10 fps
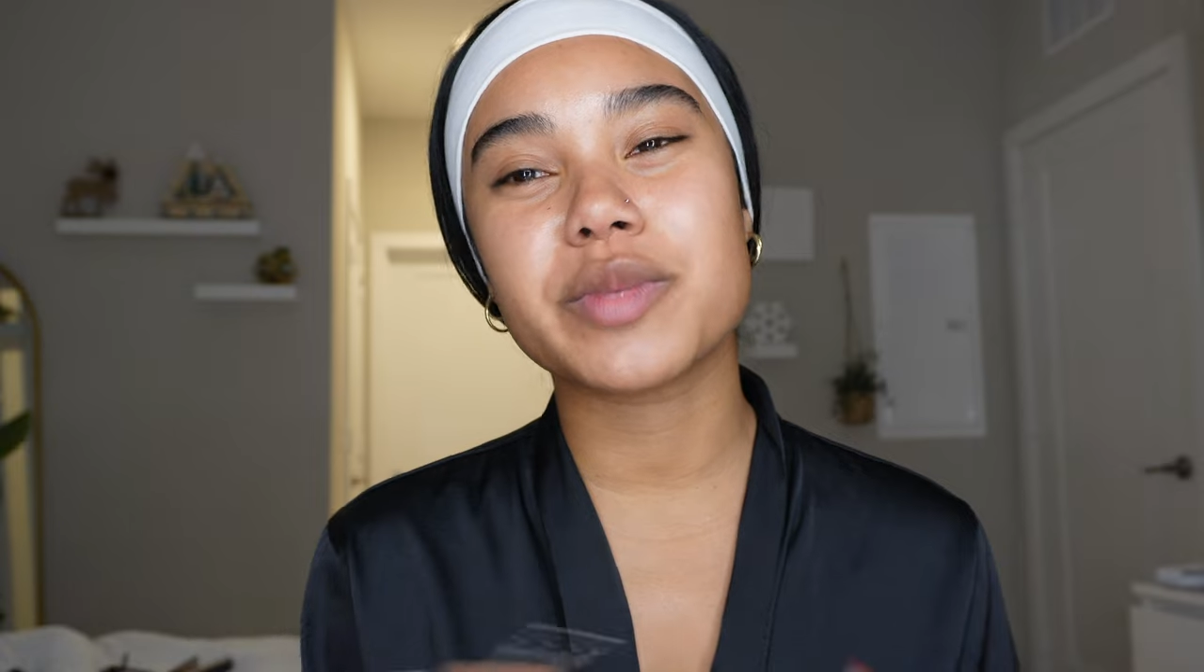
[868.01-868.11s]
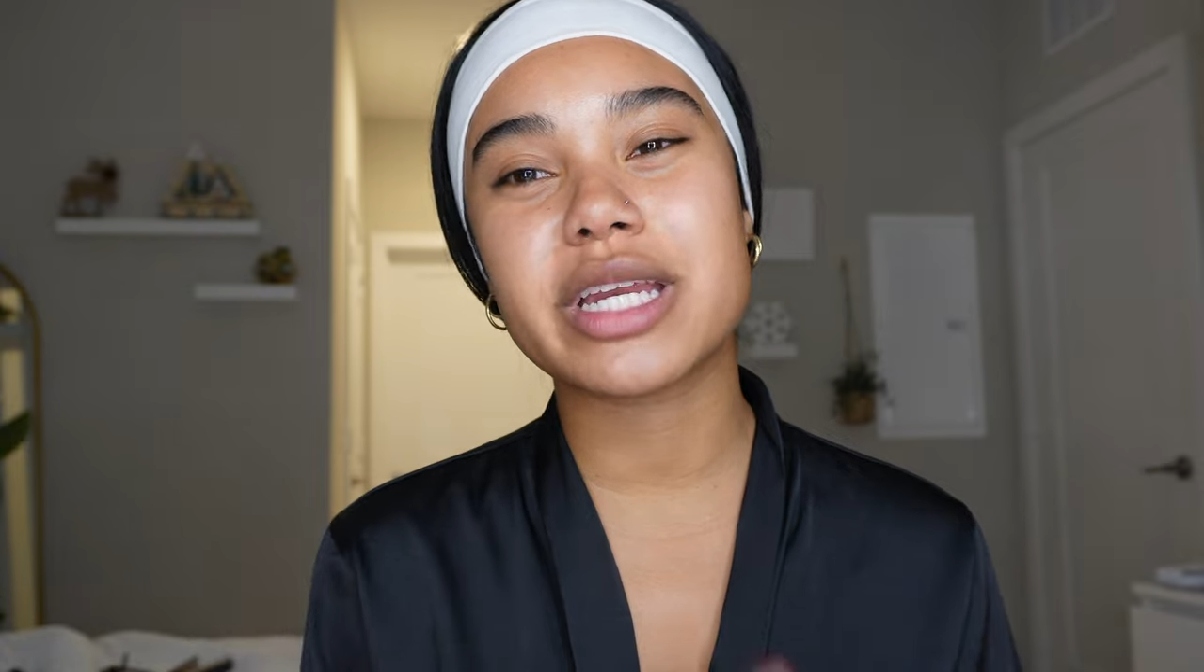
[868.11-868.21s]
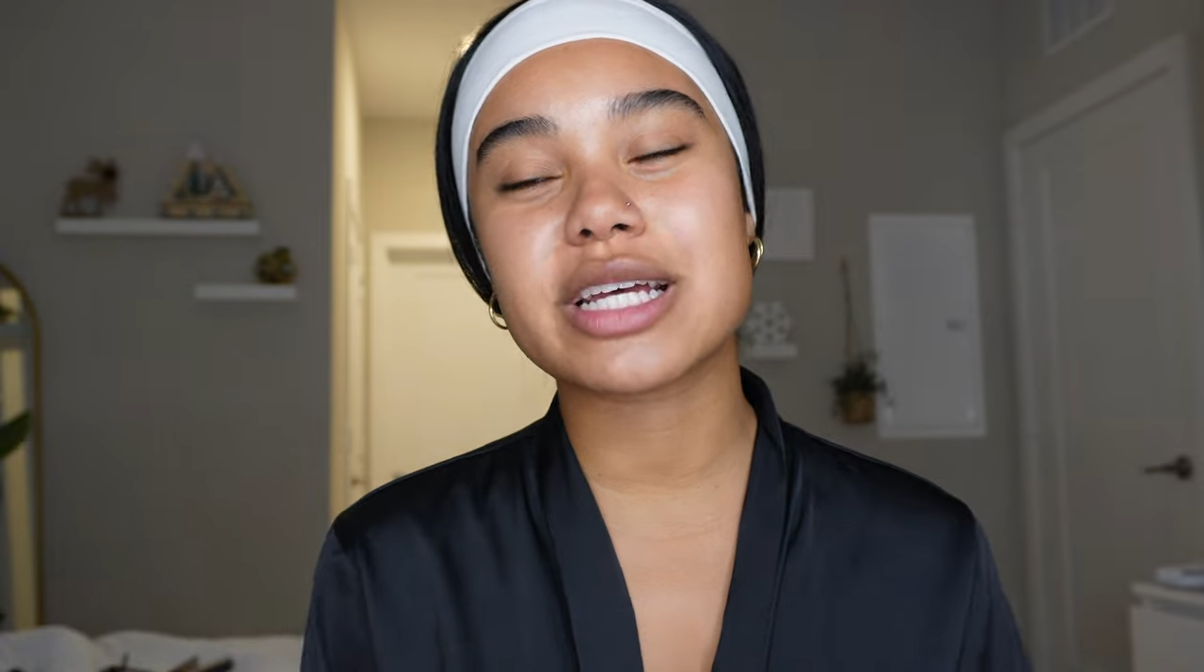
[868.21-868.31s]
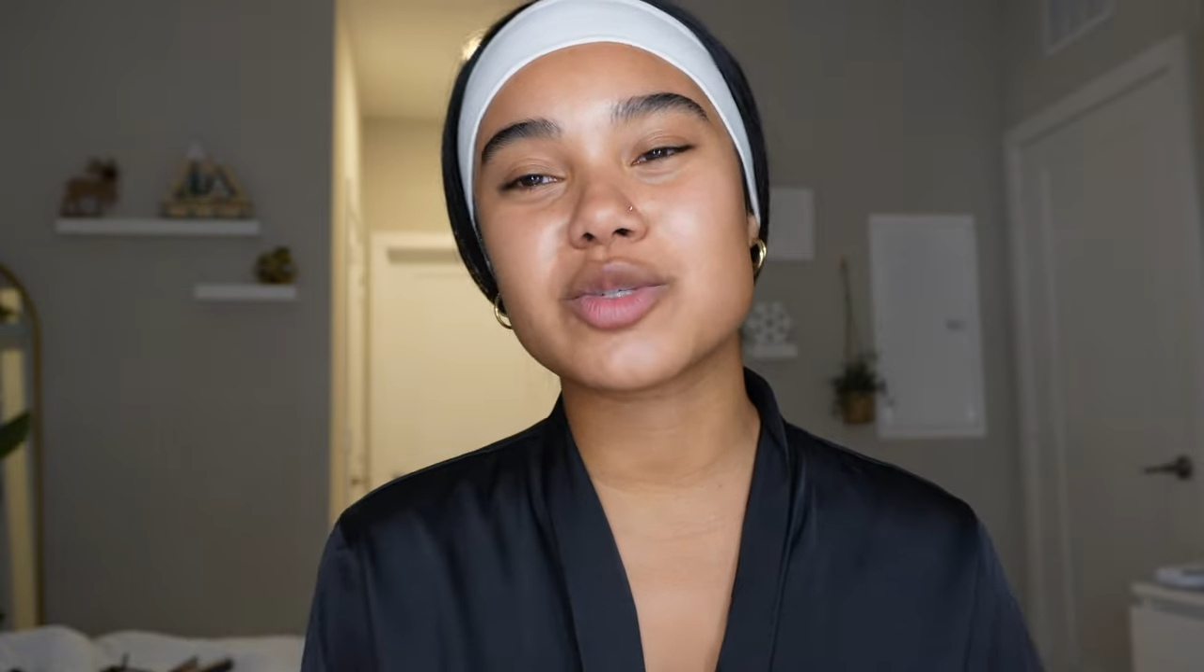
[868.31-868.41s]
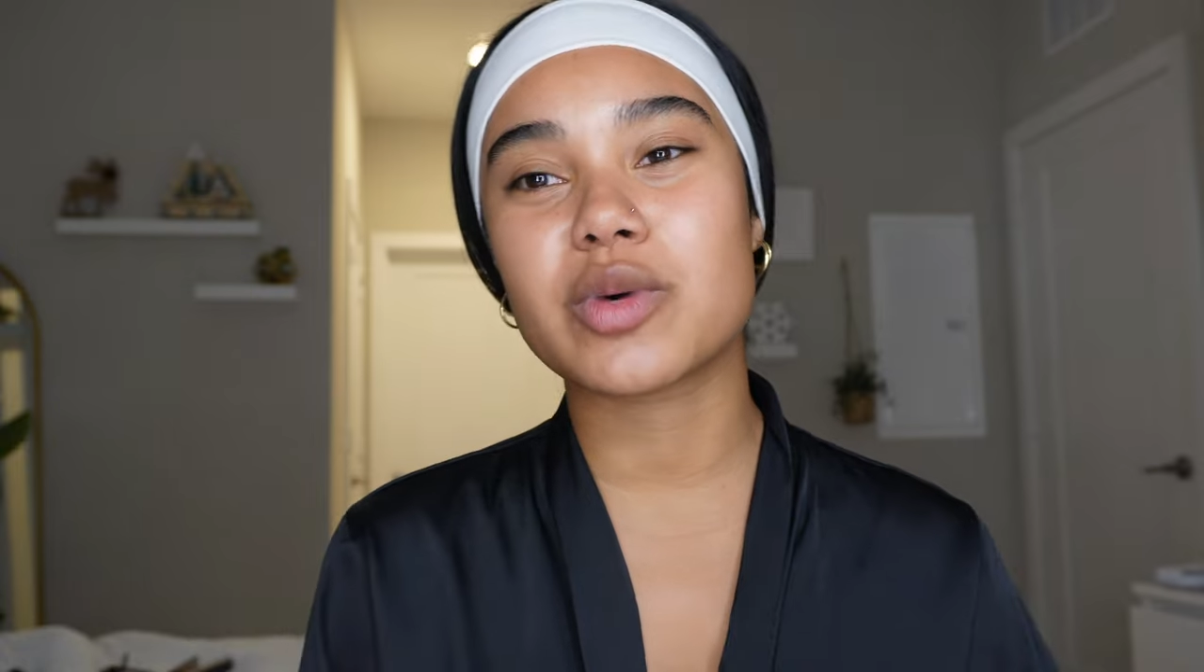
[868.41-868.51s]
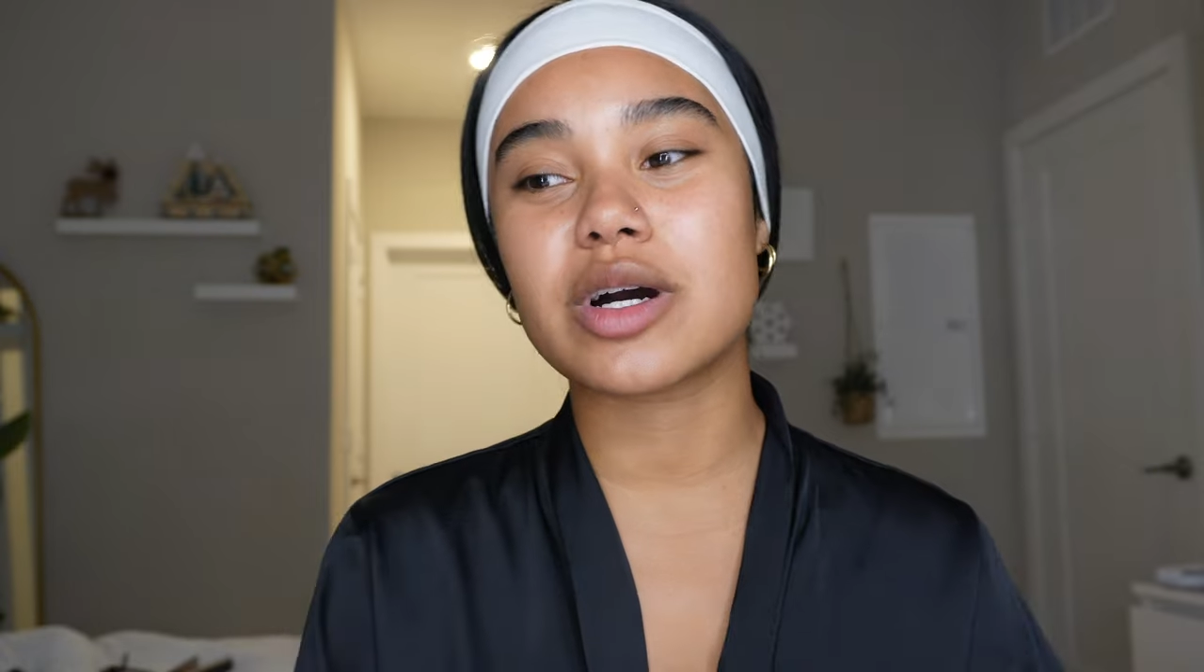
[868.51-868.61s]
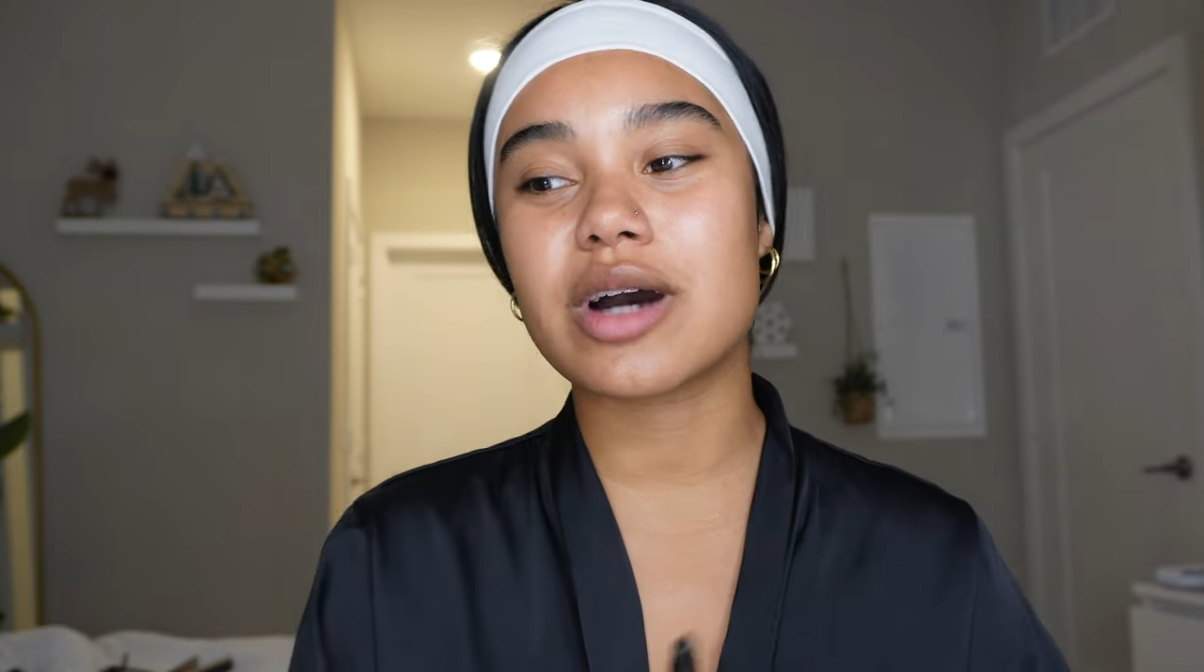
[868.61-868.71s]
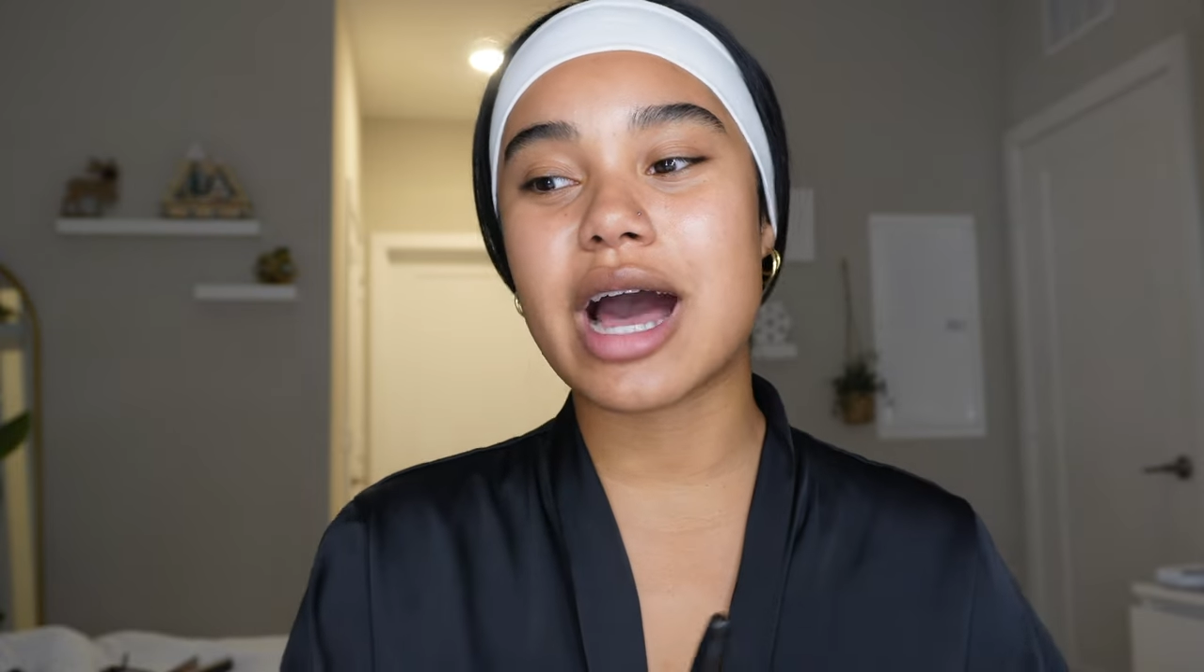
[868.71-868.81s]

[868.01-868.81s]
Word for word: media as well,